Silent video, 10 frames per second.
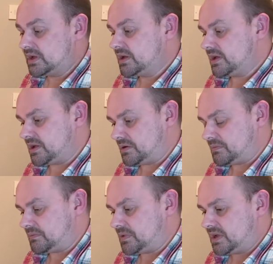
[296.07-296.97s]

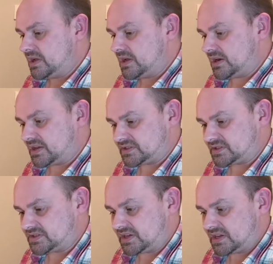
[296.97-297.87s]
And as I
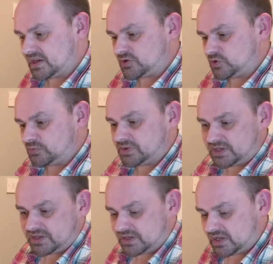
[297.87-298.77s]
say, as you
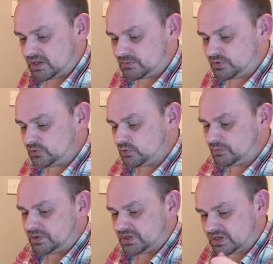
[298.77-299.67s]
play the game, you'll
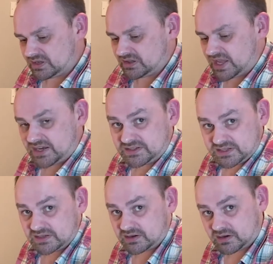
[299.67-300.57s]
be
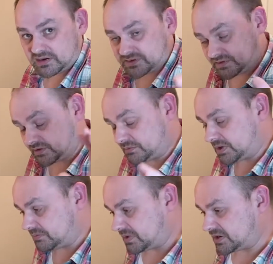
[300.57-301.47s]
collecting cards that you'll
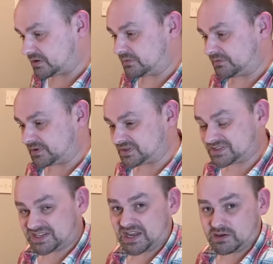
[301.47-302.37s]
make up for a
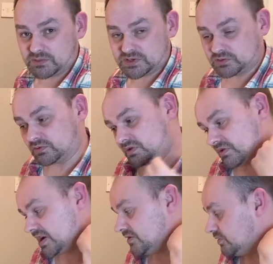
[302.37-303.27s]
set, which will
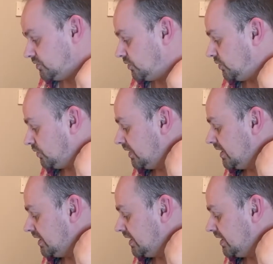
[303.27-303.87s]
grant you